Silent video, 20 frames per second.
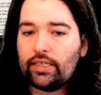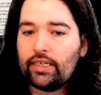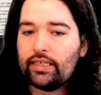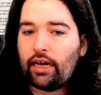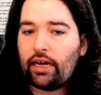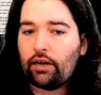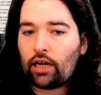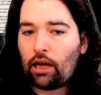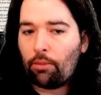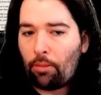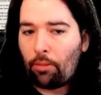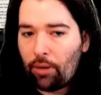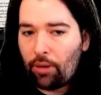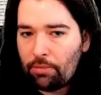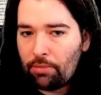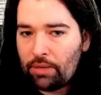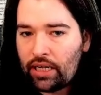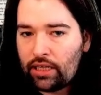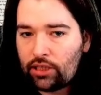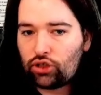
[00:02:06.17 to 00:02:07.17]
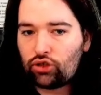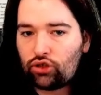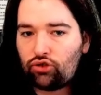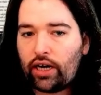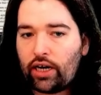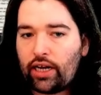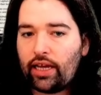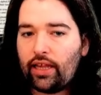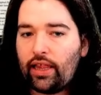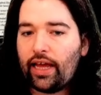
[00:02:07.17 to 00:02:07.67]
down a couple permanents, try
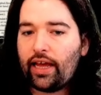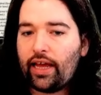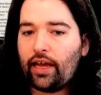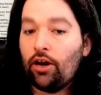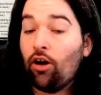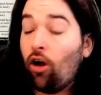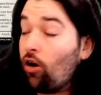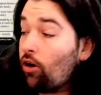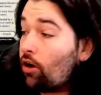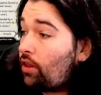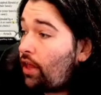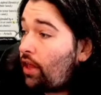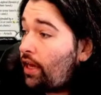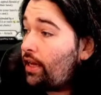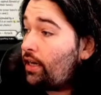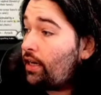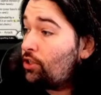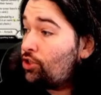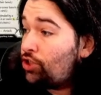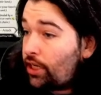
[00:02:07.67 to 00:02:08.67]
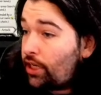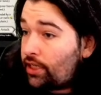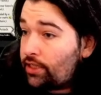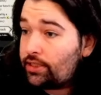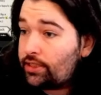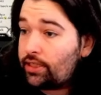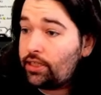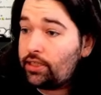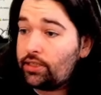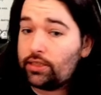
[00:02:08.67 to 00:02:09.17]
to get like an Arclight and a
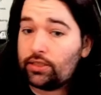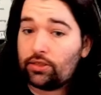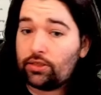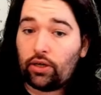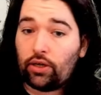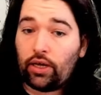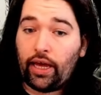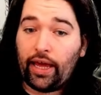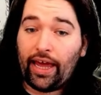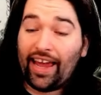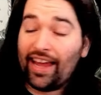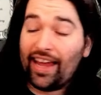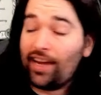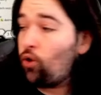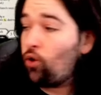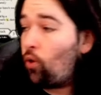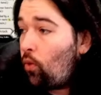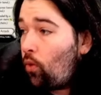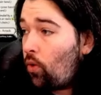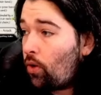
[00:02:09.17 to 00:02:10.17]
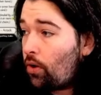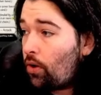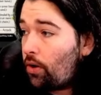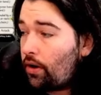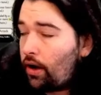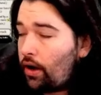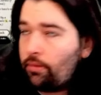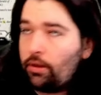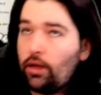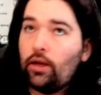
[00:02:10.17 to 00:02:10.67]
Genesis and
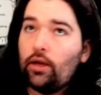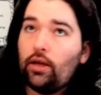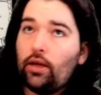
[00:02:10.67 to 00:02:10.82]
or